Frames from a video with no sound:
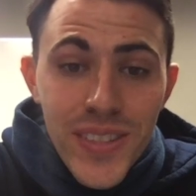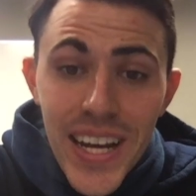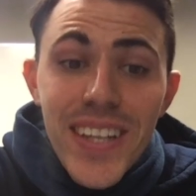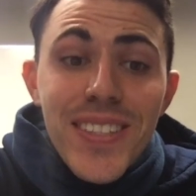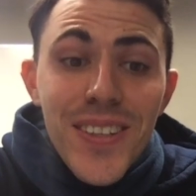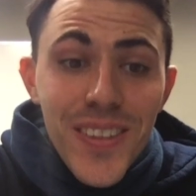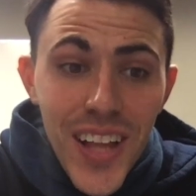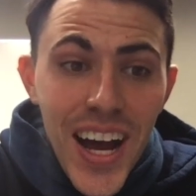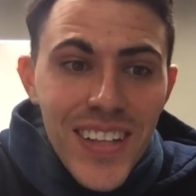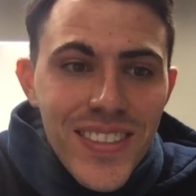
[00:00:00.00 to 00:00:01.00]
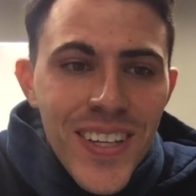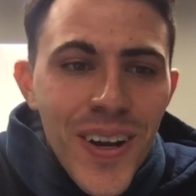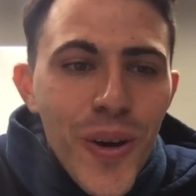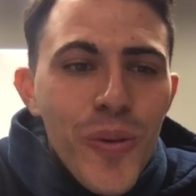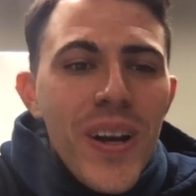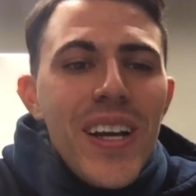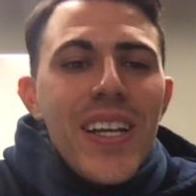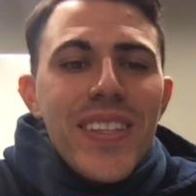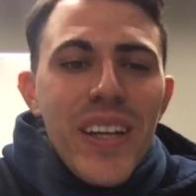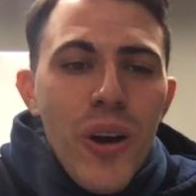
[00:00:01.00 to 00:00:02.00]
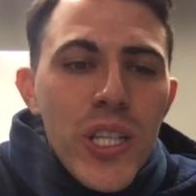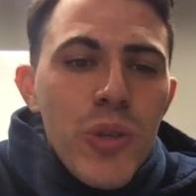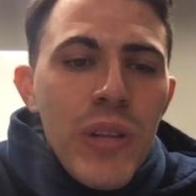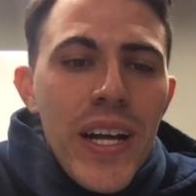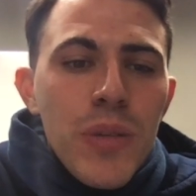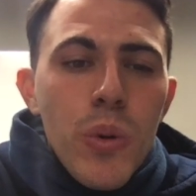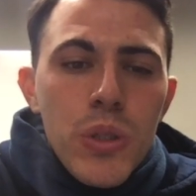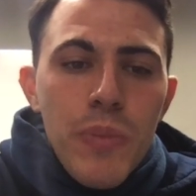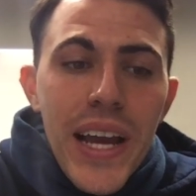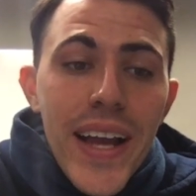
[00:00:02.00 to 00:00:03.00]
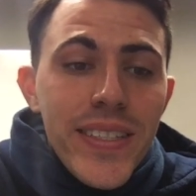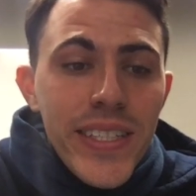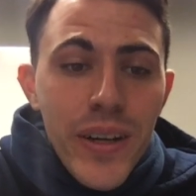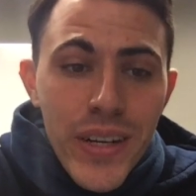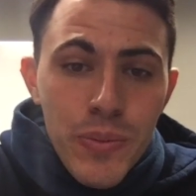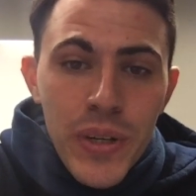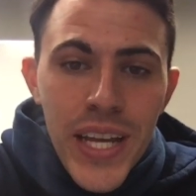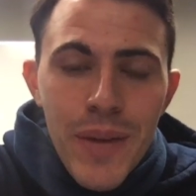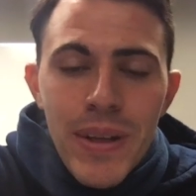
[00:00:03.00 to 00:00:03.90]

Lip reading: That is a lot. So they also allow the most passing yards per game.